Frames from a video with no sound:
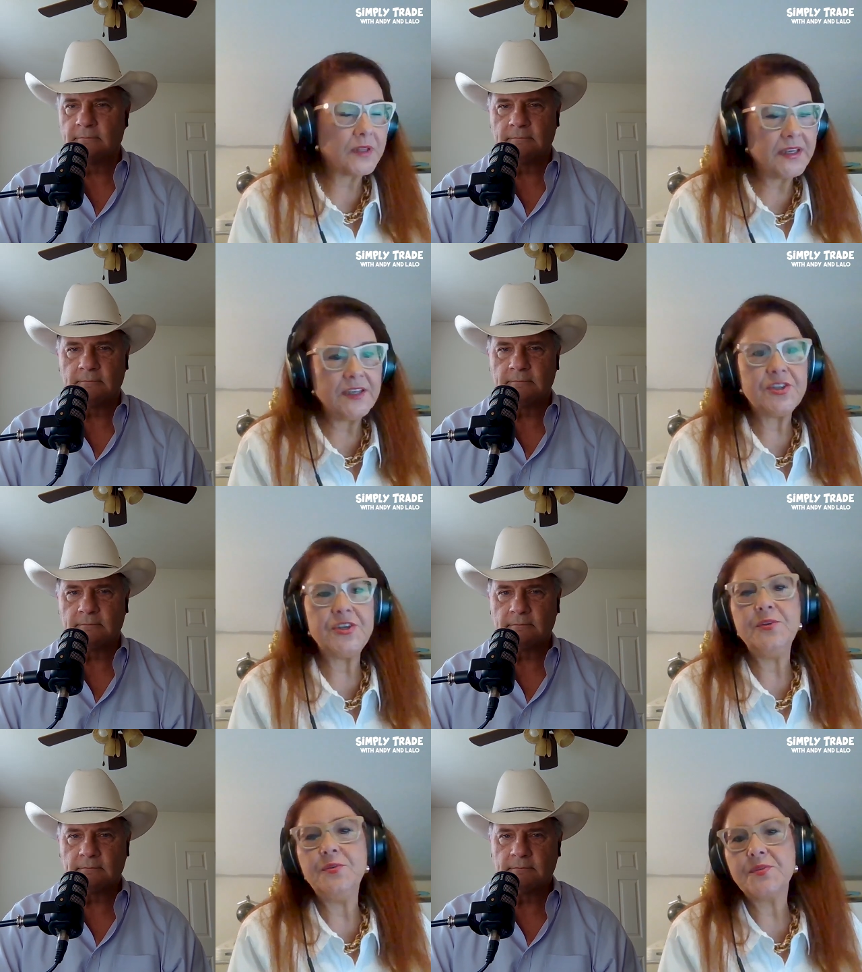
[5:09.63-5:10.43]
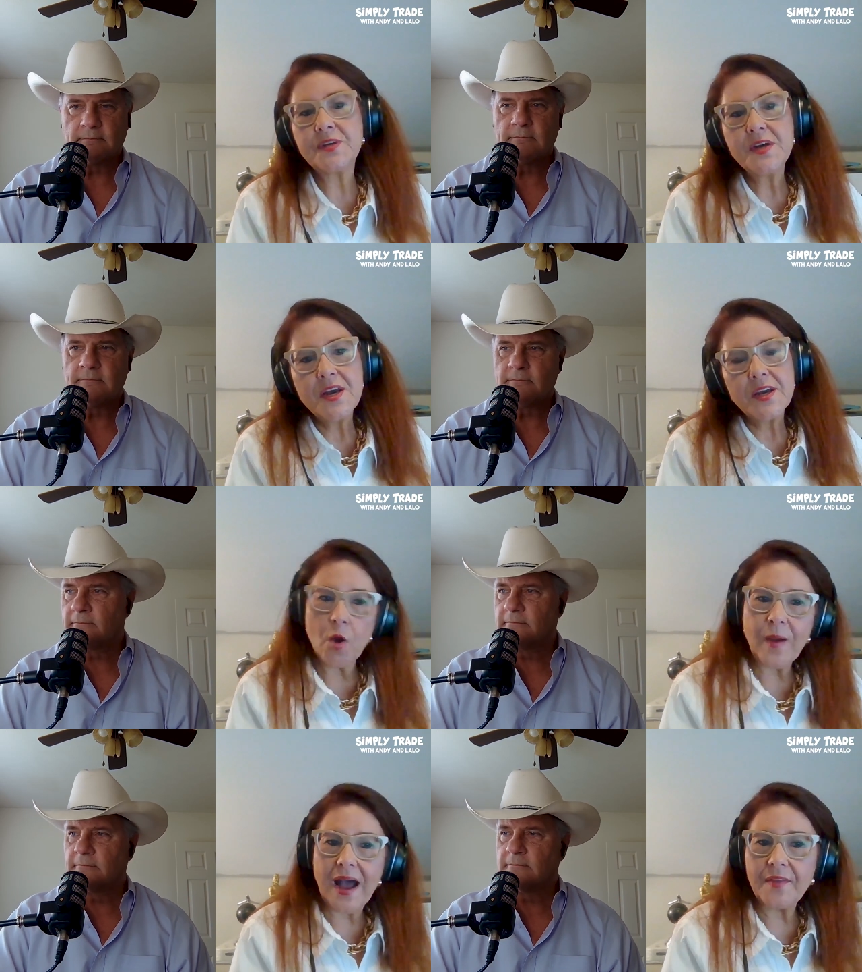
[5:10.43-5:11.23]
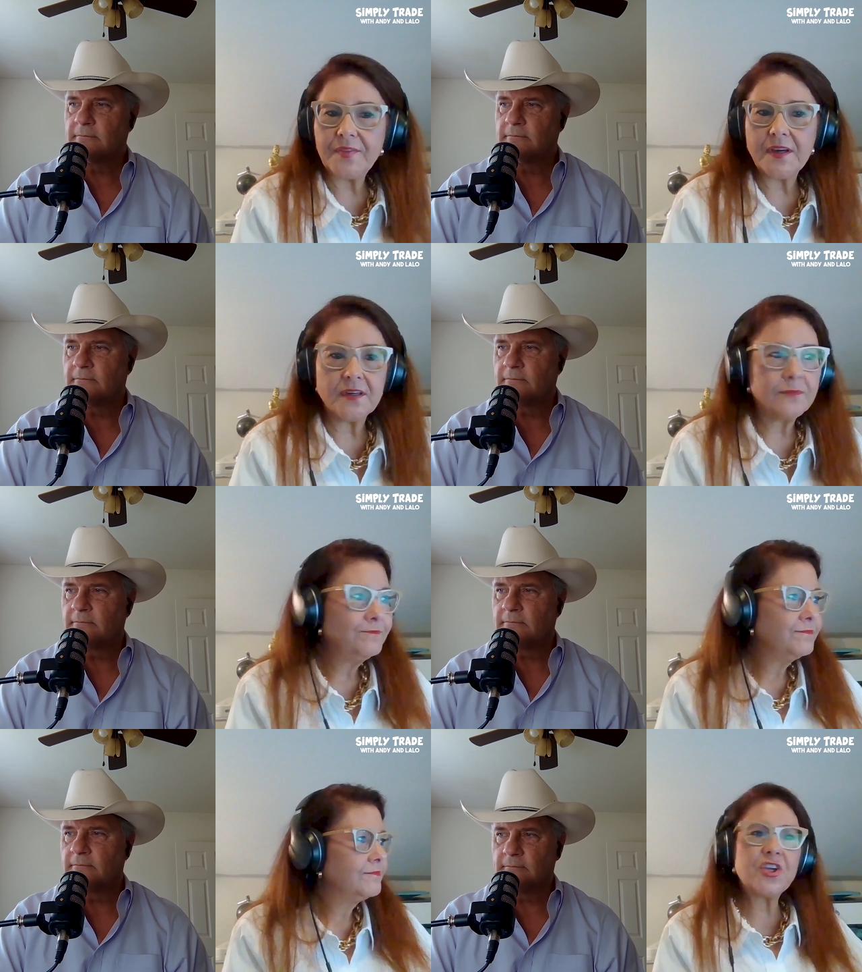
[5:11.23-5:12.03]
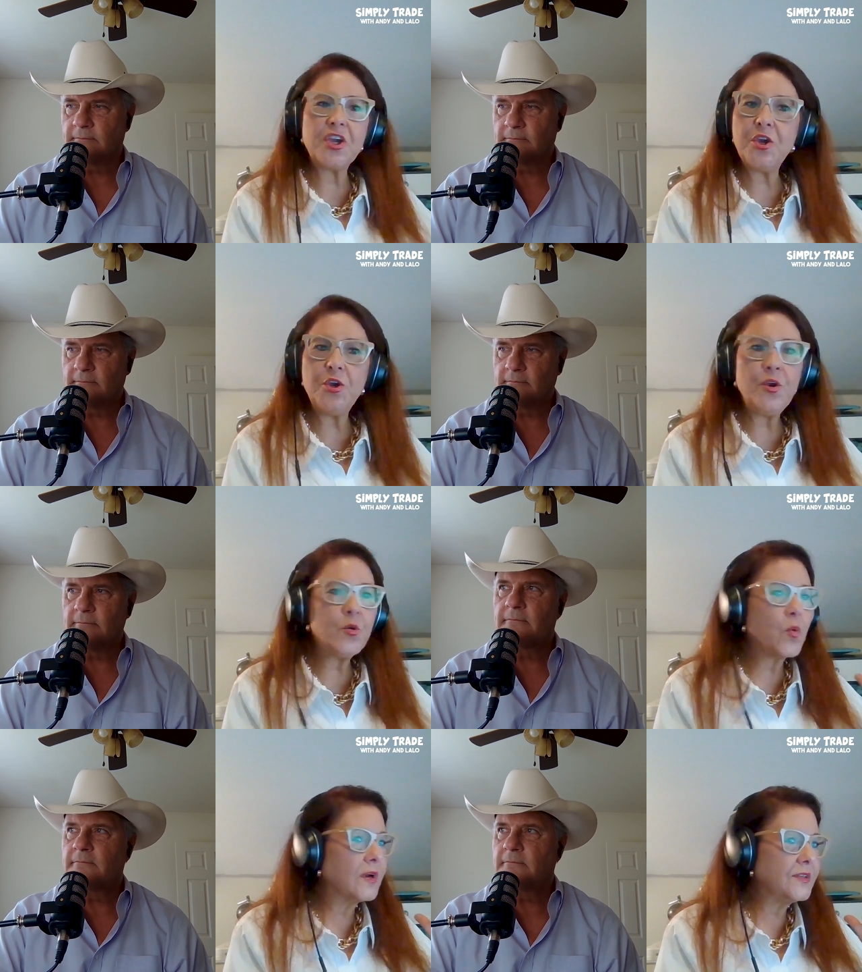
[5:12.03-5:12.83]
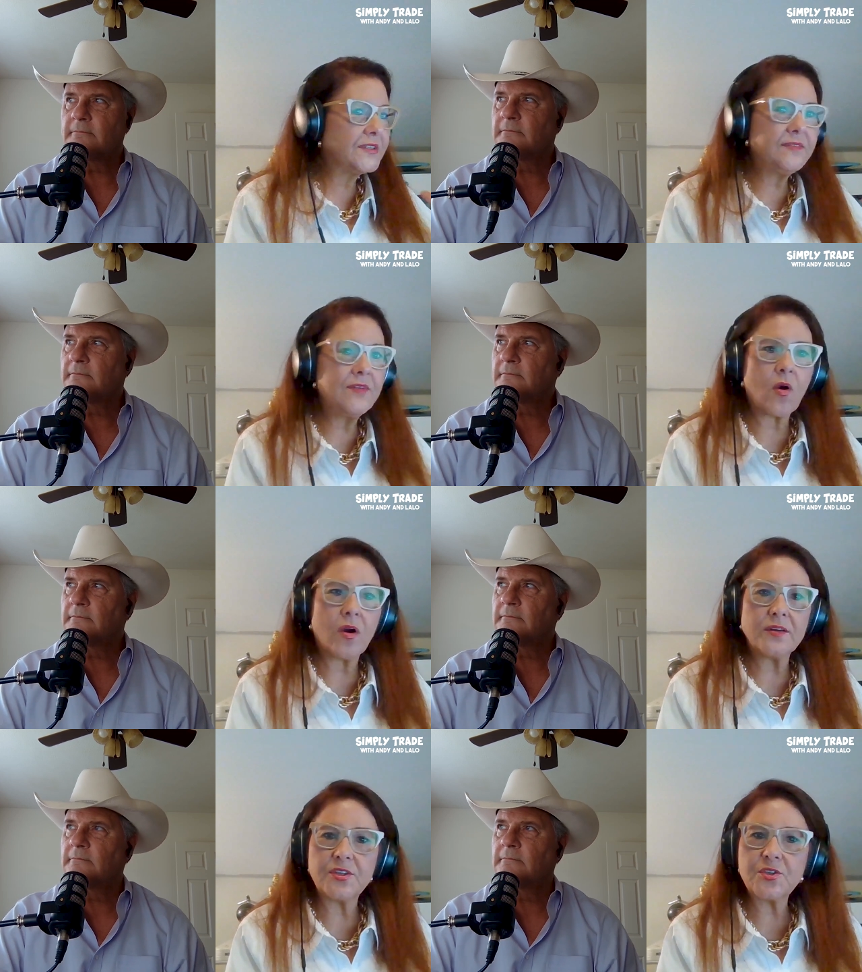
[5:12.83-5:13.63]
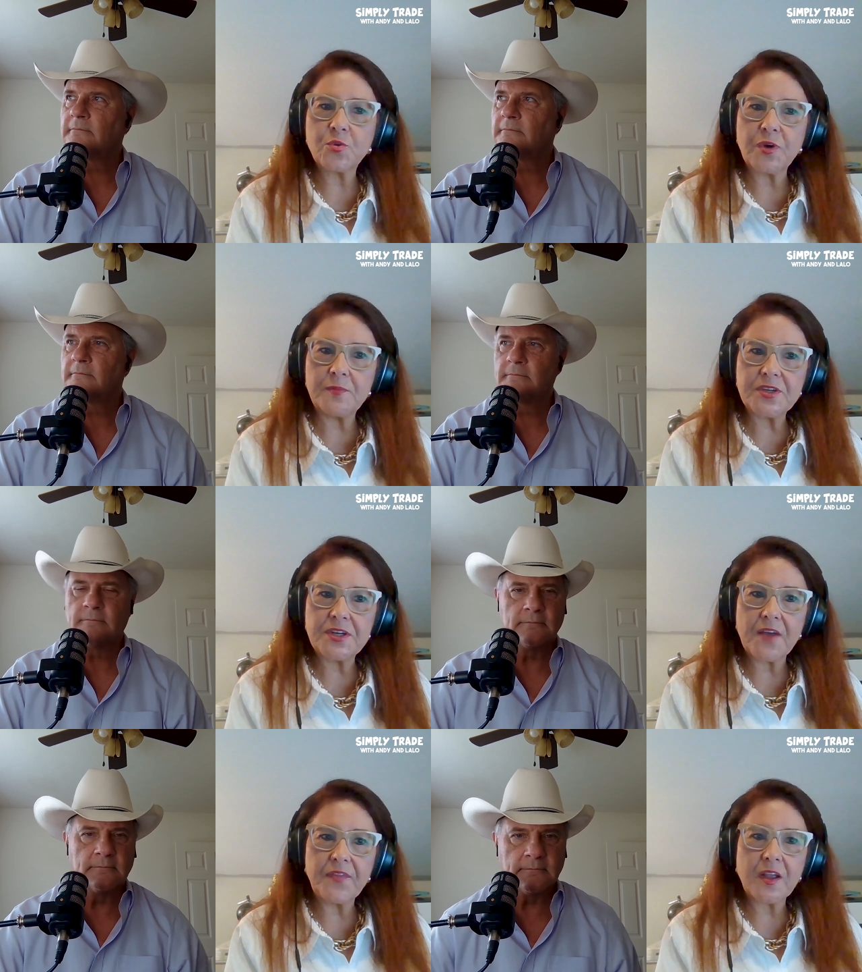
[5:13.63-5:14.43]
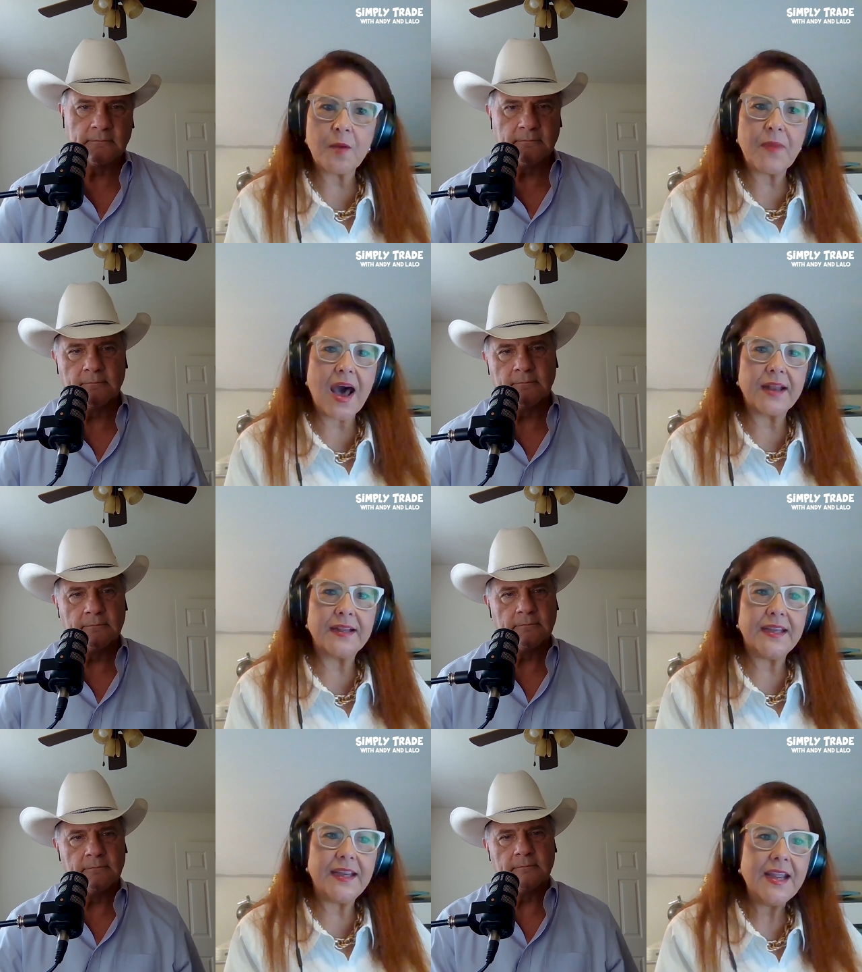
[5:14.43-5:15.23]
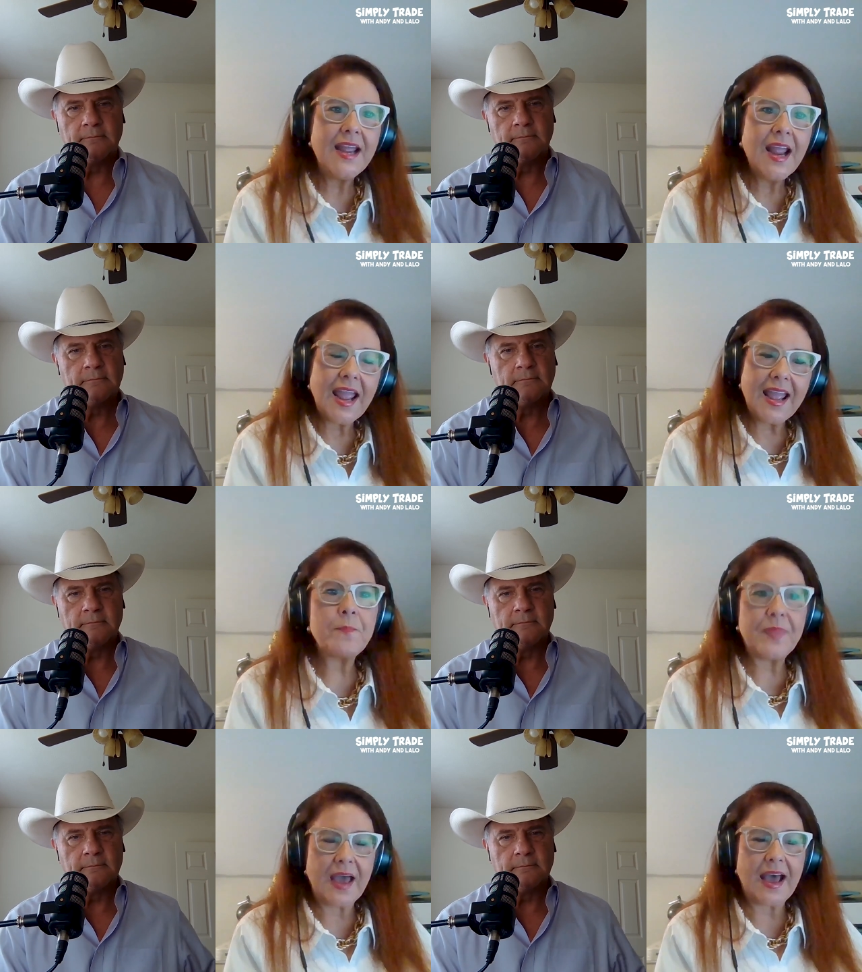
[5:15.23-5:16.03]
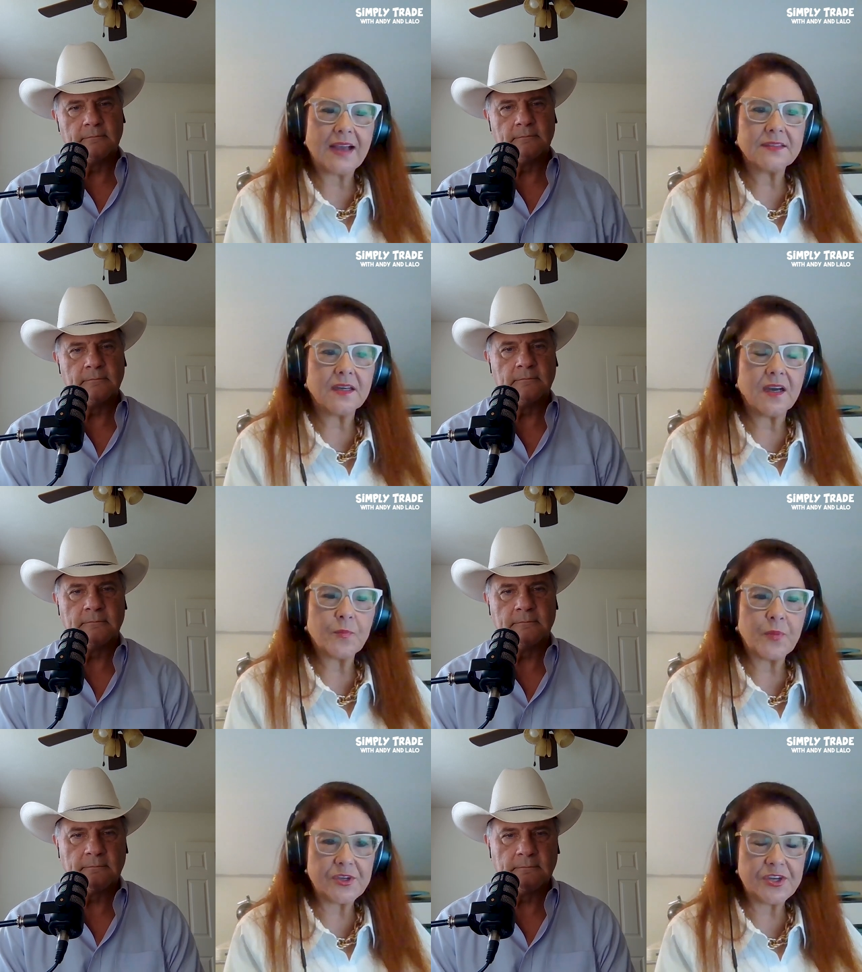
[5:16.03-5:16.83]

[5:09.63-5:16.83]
Speaker 1: Please use, go by the SKU or or description of the commodity from that uh,